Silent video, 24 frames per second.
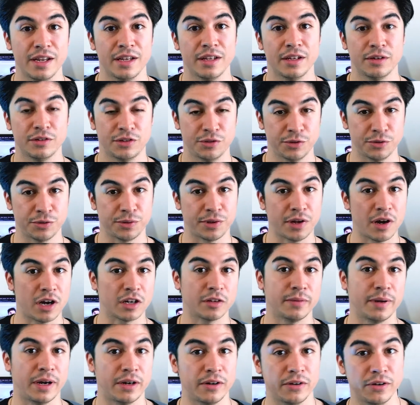That's what we talked
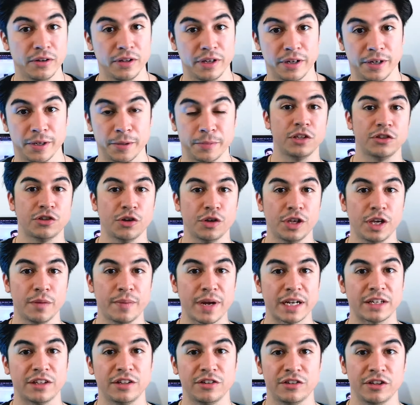about earlier. So you get
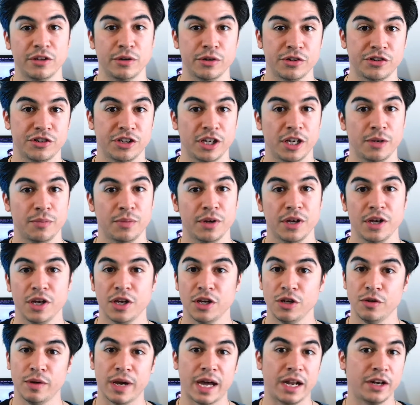back to the dealership,
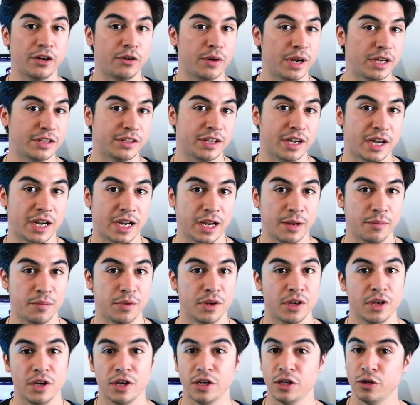you had a great time,
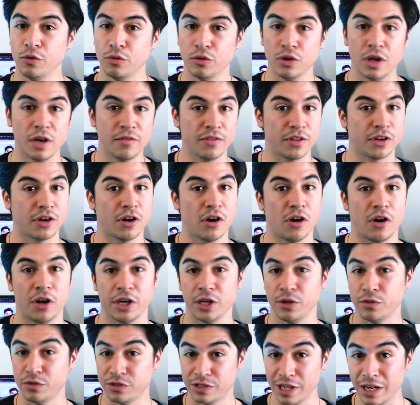you love the car,
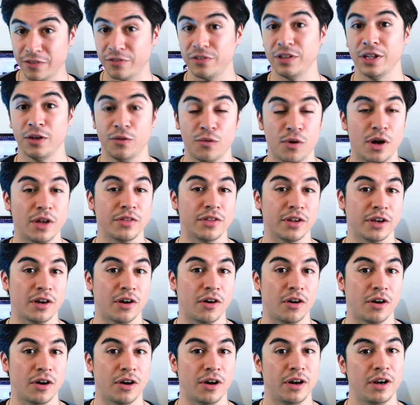you definitely want the
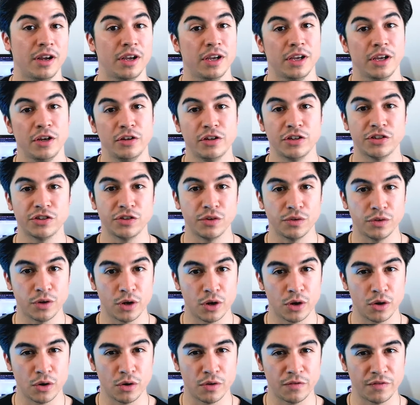car, you just don't
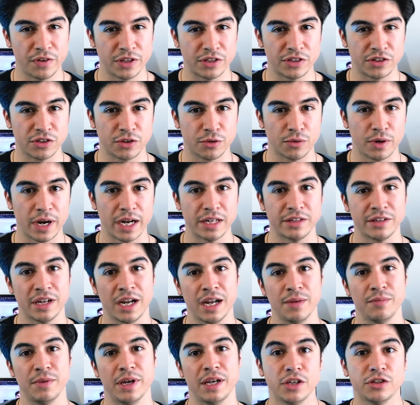know if it's the right
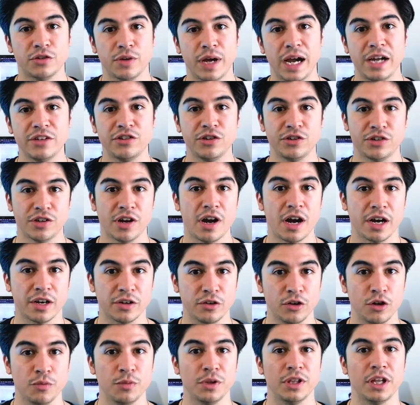time yet. So as you're talking
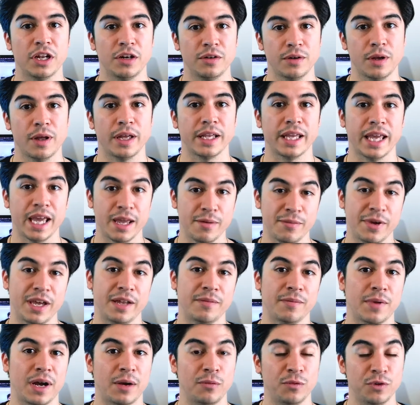to him, you let him know like, hey
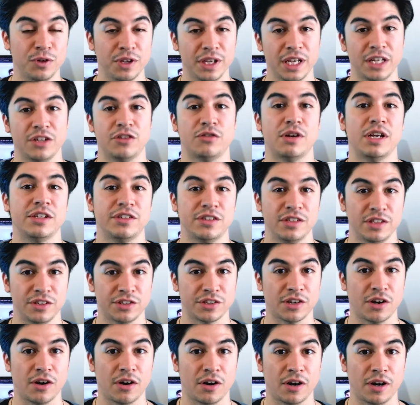man, I'm really interested in
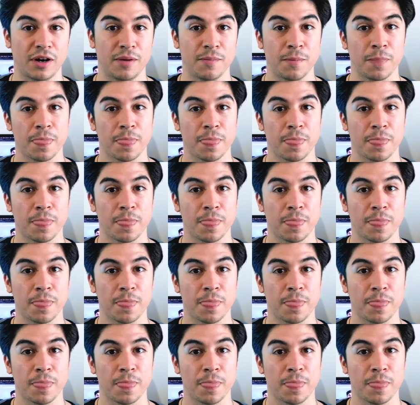this car,